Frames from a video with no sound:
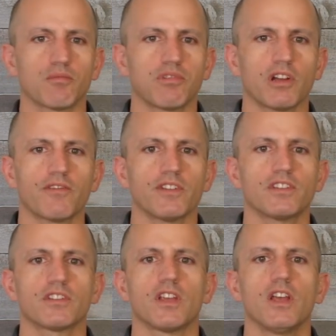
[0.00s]

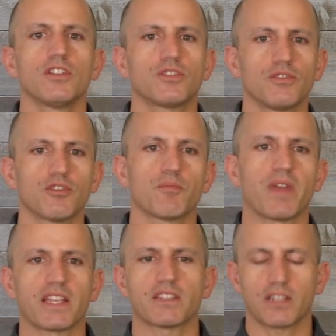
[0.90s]
profits to their
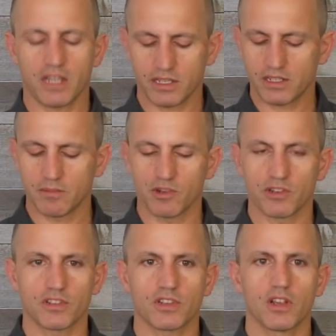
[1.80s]
best
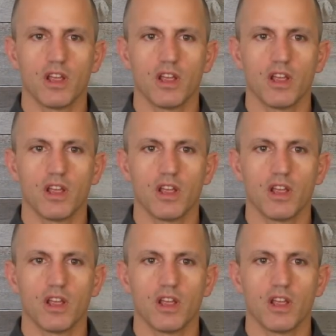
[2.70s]
customers.